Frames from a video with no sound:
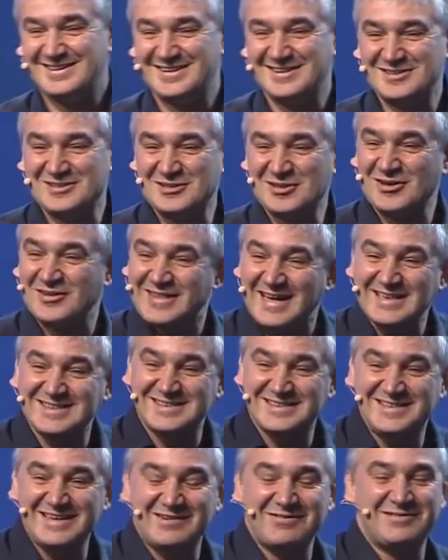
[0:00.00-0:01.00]
So that's
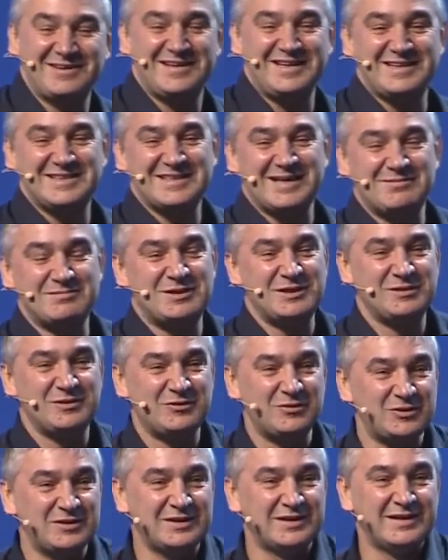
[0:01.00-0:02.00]
definitely something
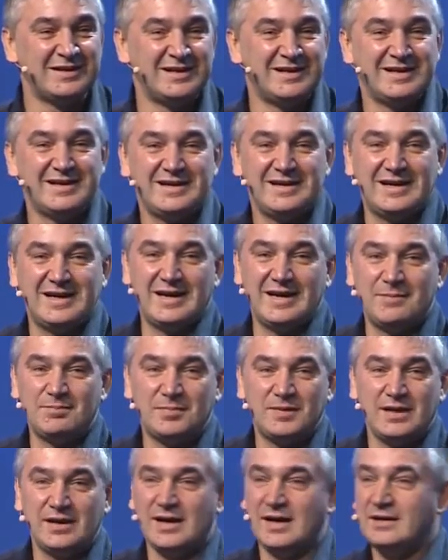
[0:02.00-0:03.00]
good.
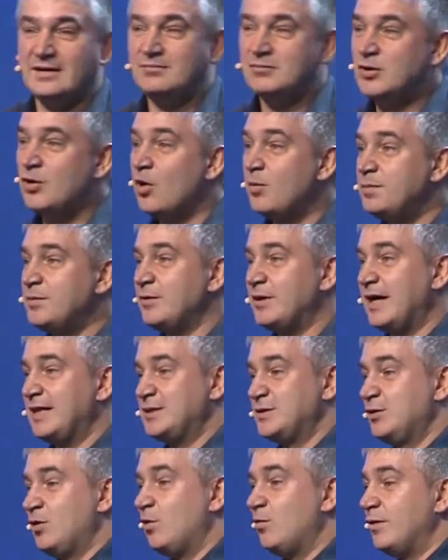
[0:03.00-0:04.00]
I hope you guys
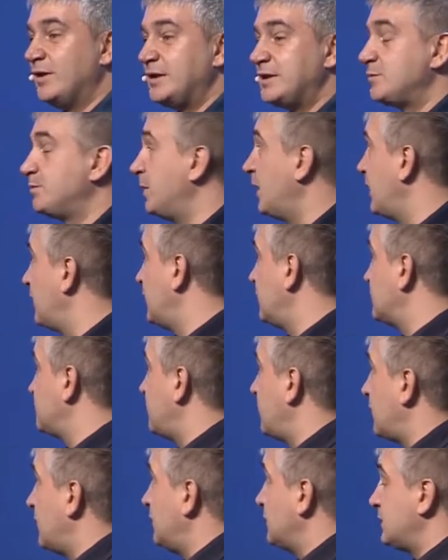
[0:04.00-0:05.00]
know what is Parallels.
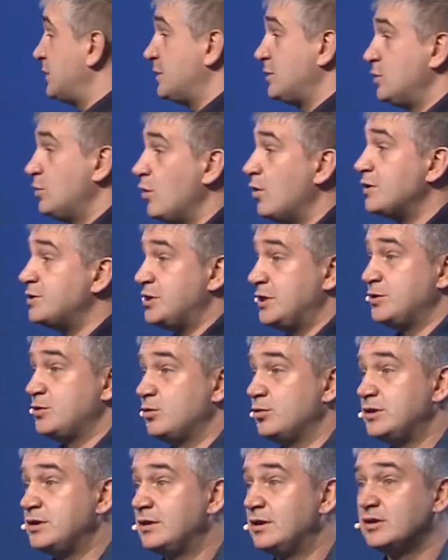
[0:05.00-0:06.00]
Parallels is not just
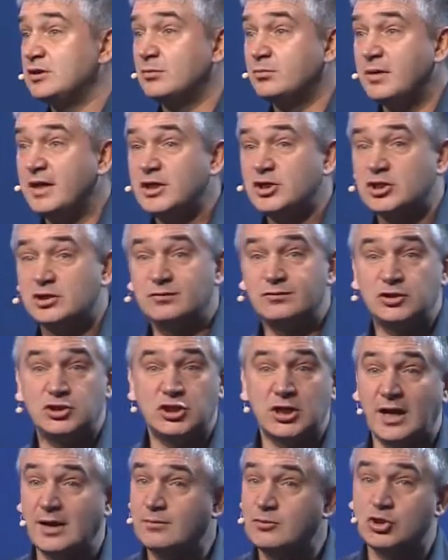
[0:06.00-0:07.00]
Odin automation, which
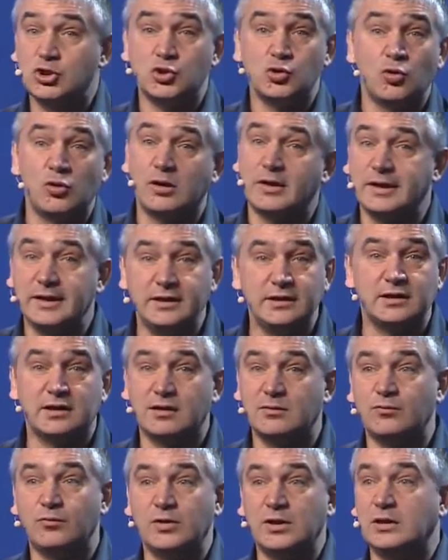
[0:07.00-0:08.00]
I'm sure
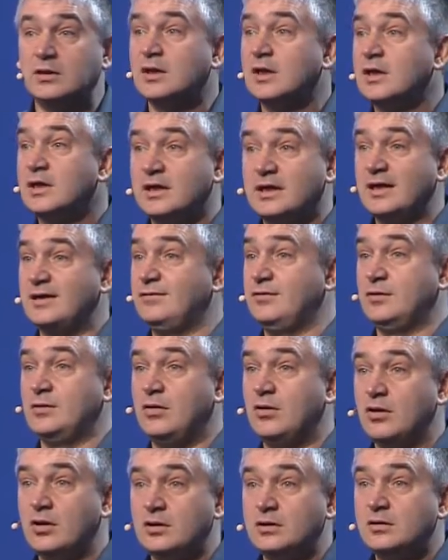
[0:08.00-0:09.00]
Ingram will have you
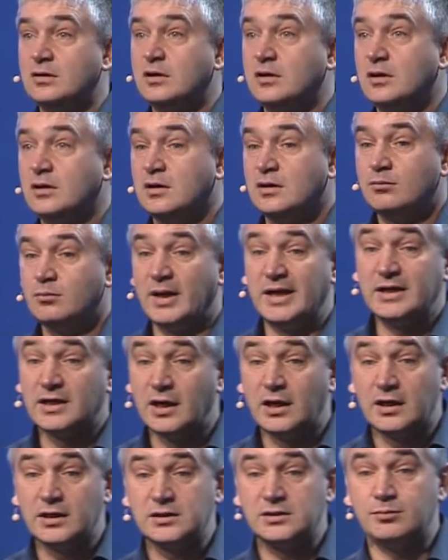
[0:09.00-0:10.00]
learn by
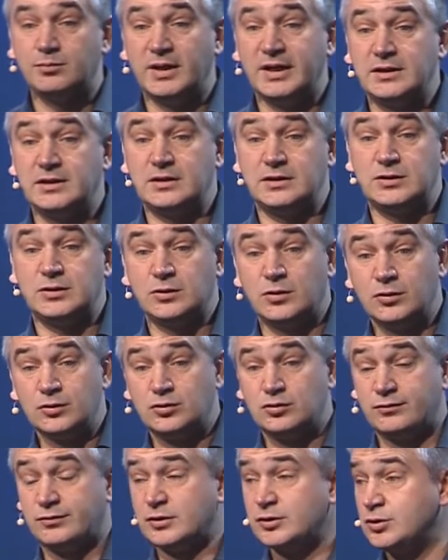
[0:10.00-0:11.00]
heart, but it's also
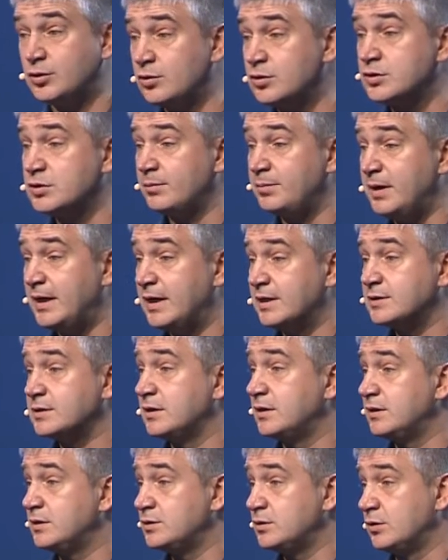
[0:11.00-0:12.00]
Virtuoso Plesk,
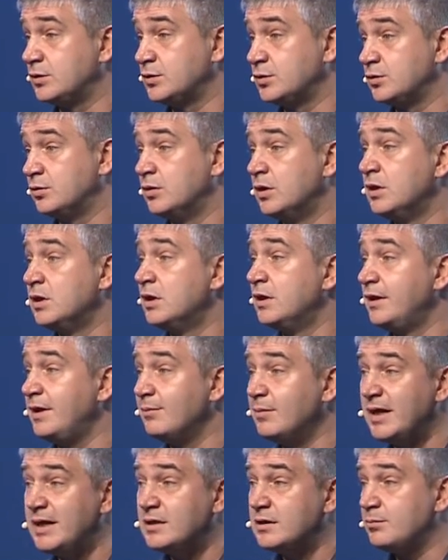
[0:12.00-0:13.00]
and it's also
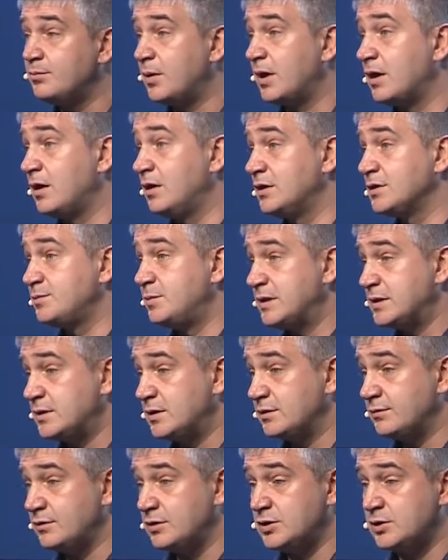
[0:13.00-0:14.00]
remaining Parallels
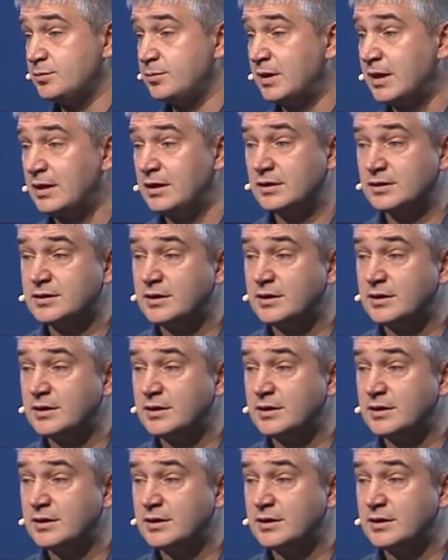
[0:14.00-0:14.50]
business, which is Parallels